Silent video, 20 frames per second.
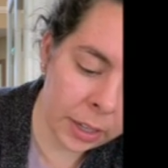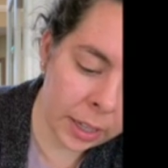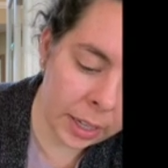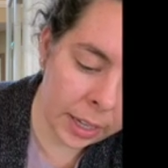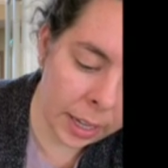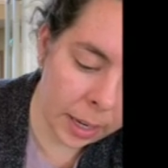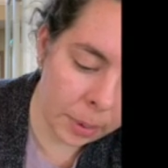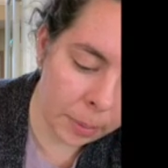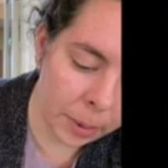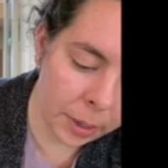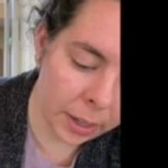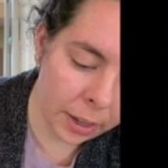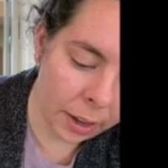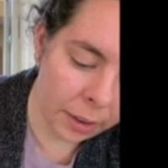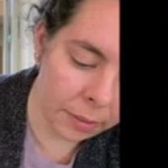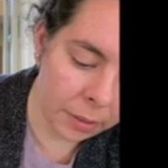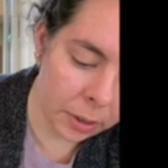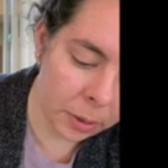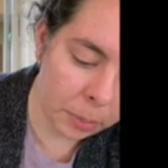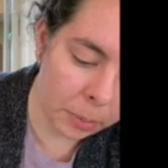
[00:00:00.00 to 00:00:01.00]
get a bit
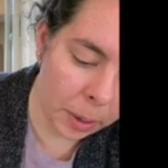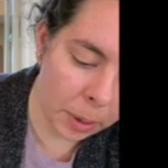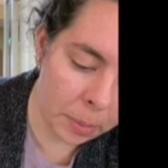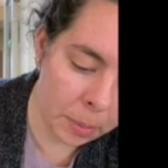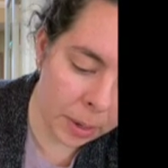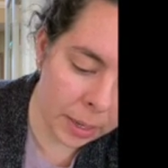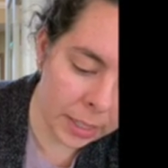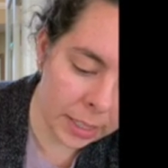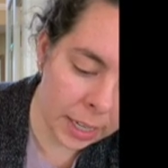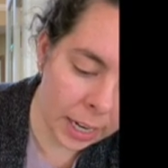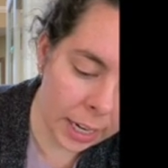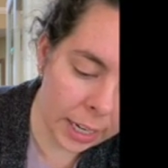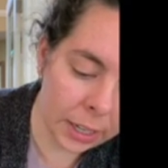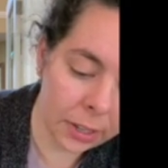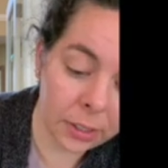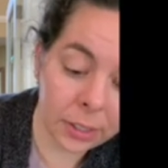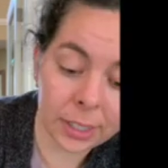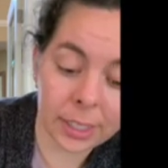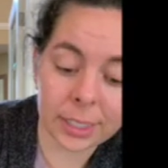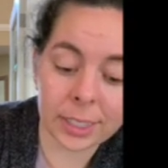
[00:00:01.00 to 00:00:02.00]
covered by my
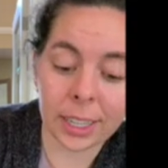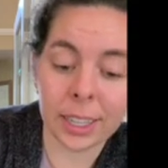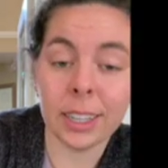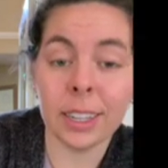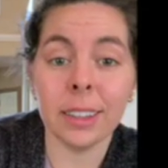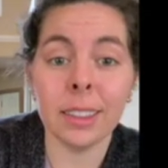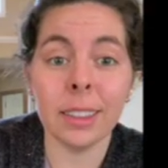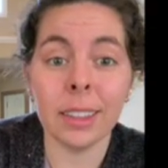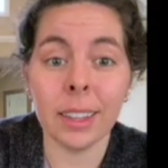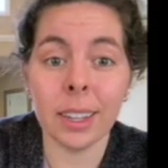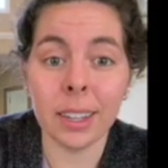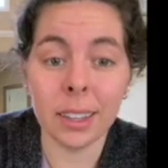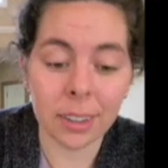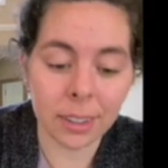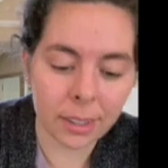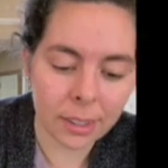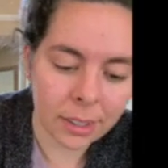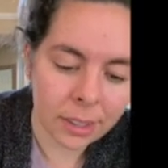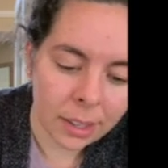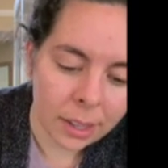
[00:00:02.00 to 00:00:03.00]
title because I didn't
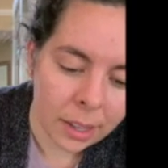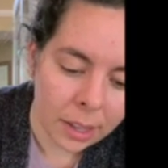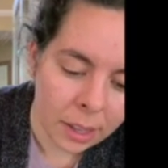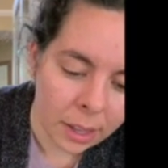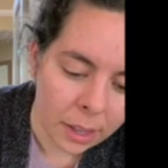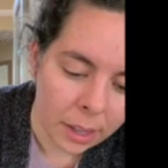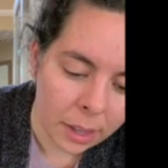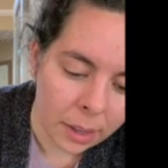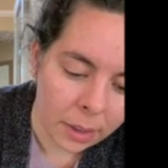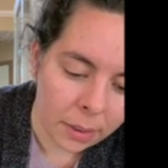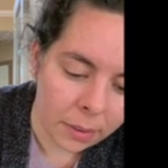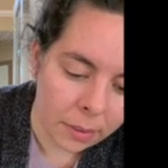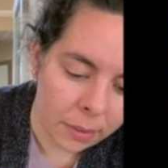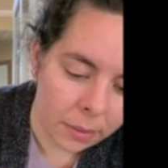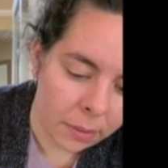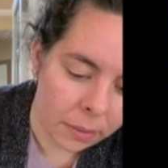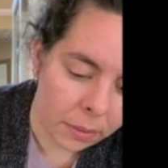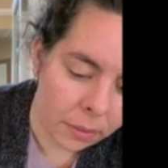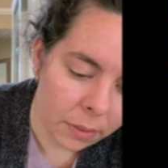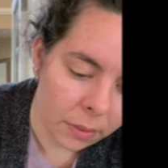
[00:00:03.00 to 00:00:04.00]
think
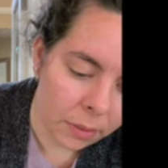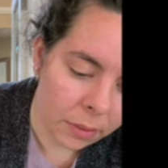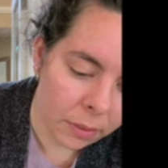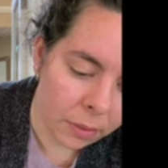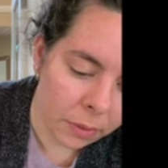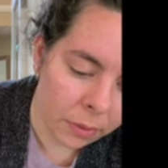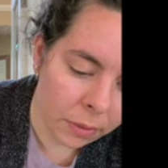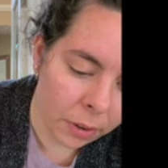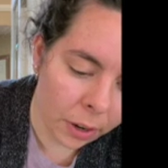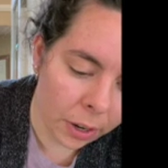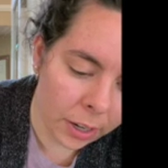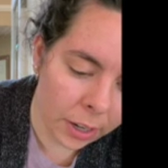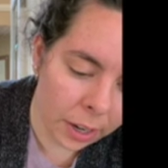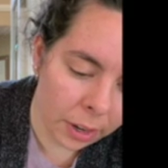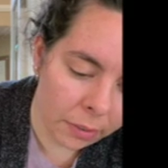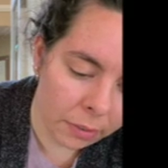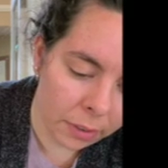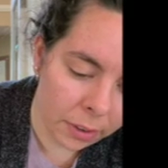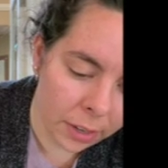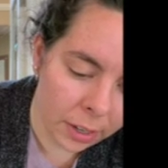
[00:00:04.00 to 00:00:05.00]
far
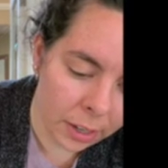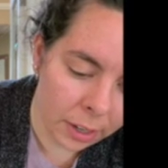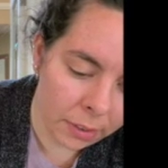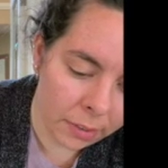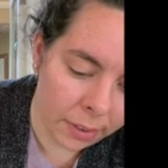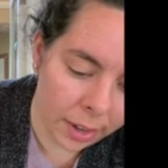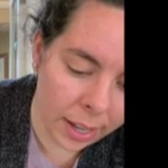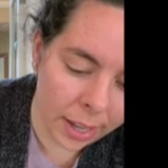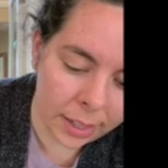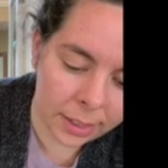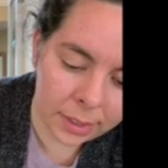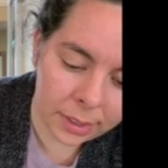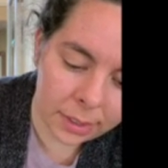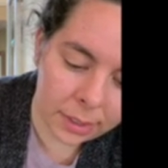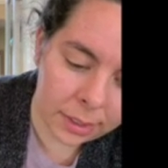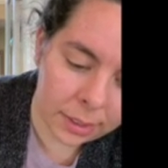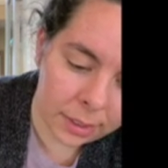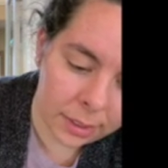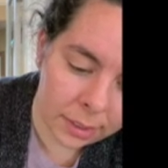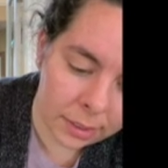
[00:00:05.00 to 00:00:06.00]
enough in
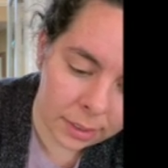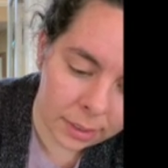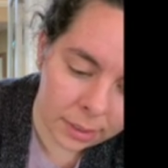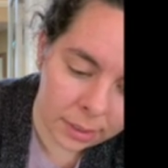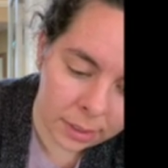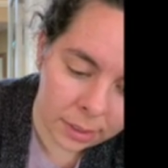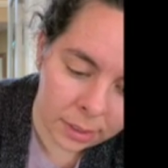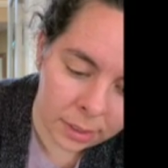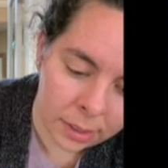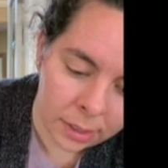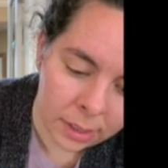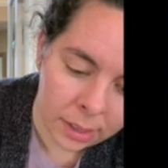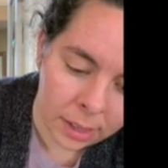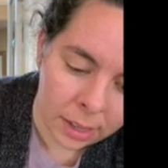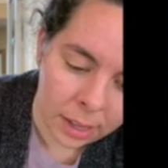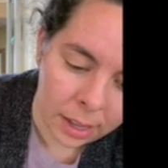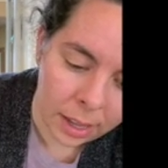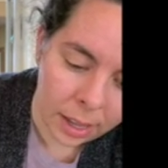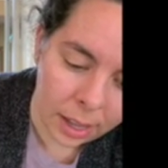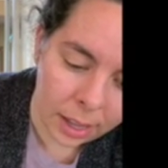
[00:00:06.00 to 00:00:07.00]
advance
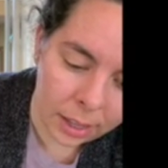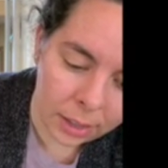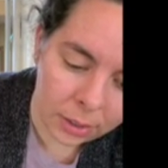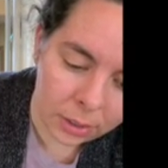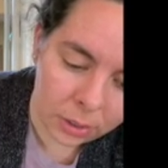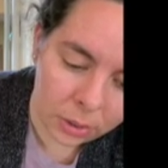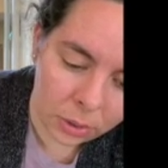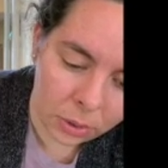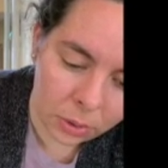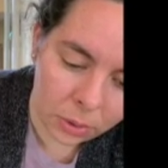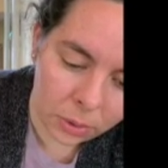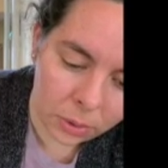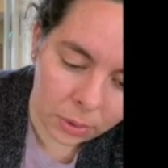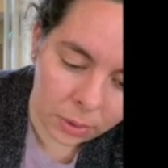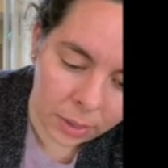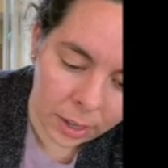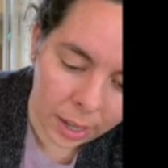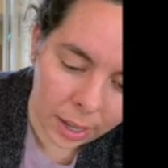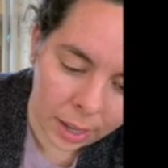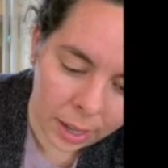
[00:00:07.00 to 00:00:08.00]
as to
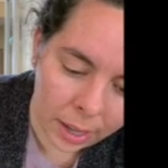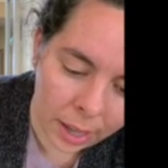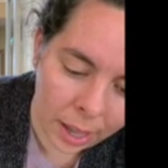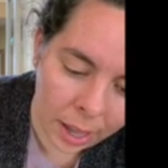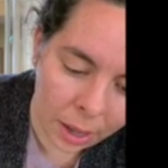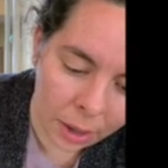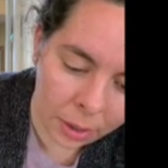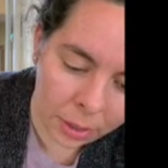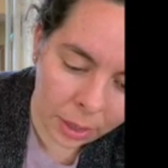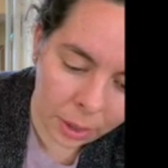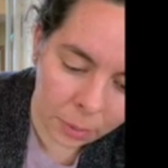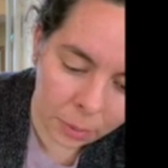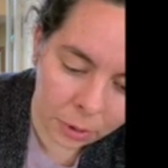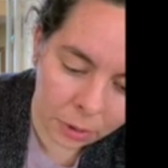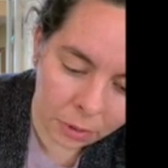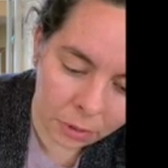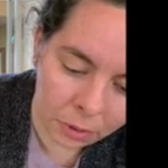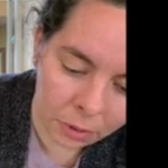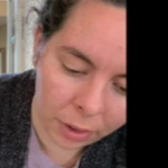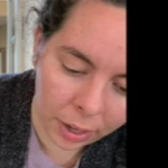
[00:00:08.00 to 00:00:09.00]
how that would
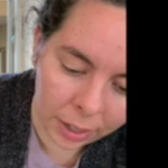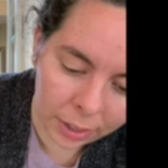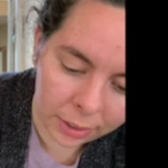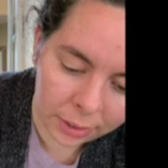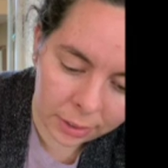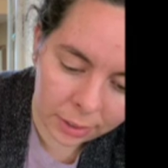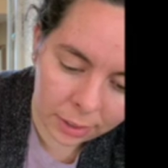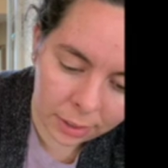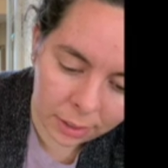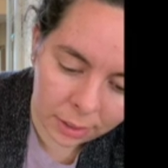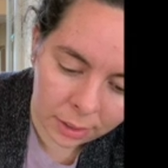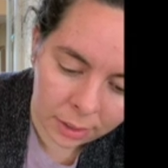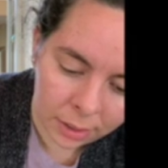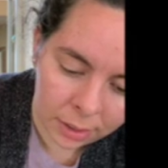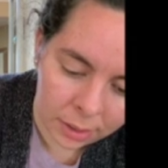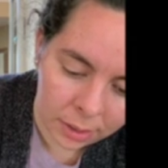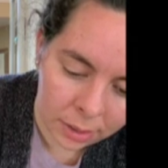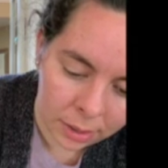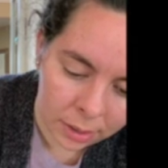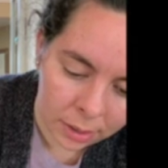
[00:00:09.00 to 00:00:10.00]
affect
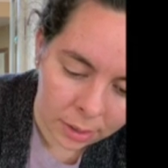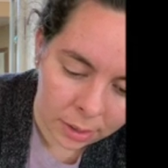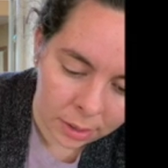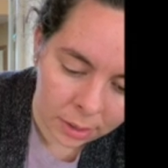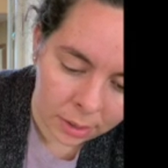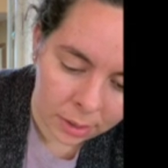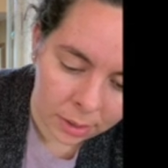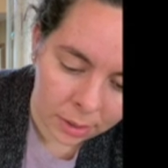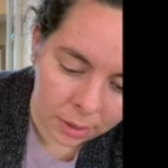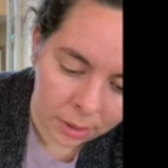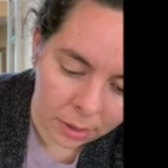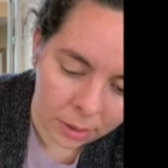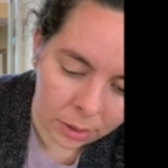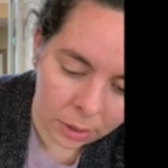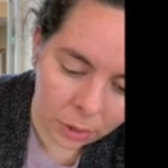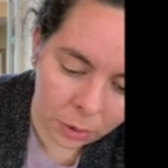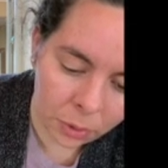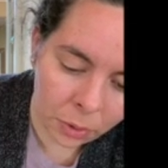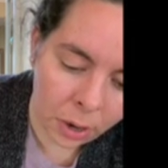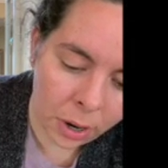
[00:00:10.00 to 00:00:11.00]

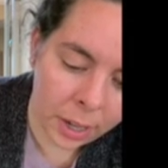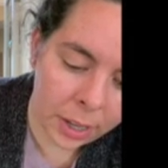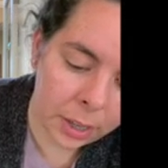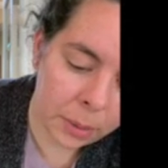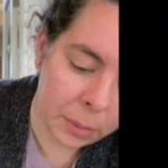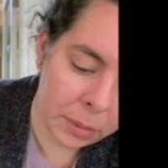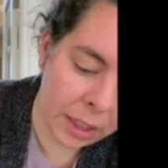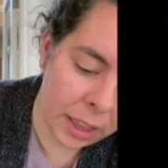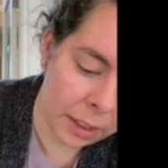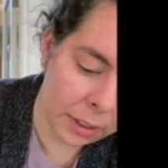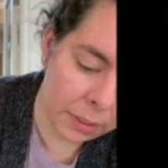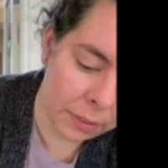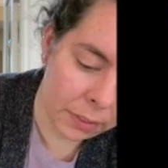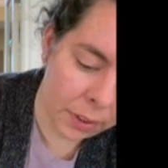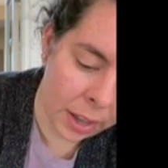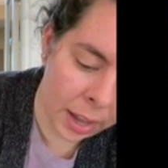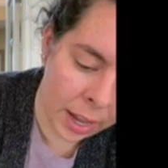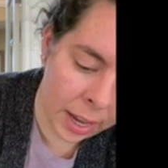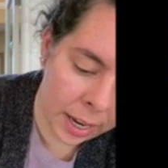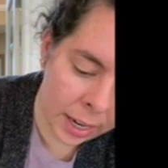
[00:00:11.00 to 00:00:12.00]
the drawing, but that's
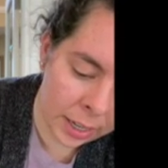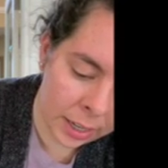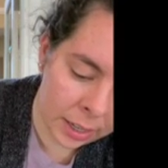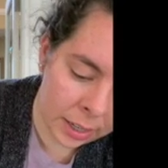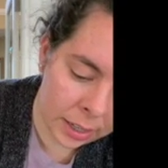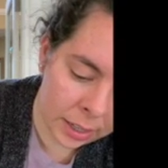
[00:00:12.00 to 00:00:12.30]
fine.